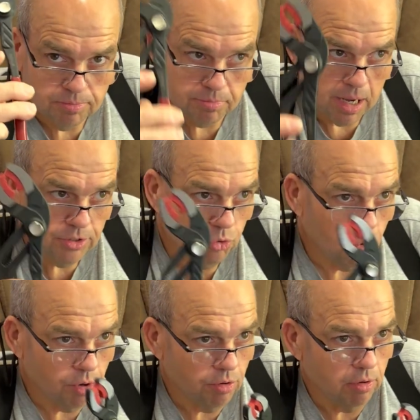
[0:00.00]
by
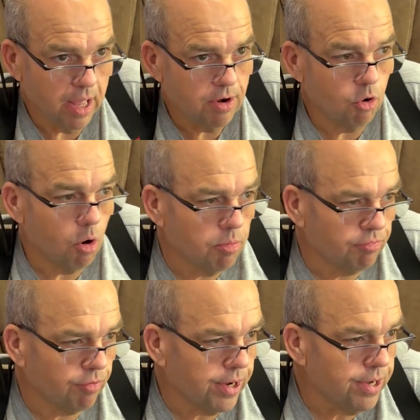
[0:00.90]
Doyle at Harbor
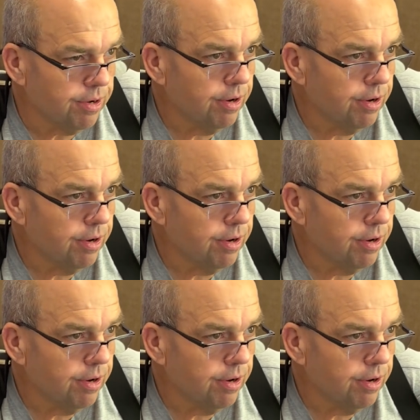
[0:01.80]
Freight.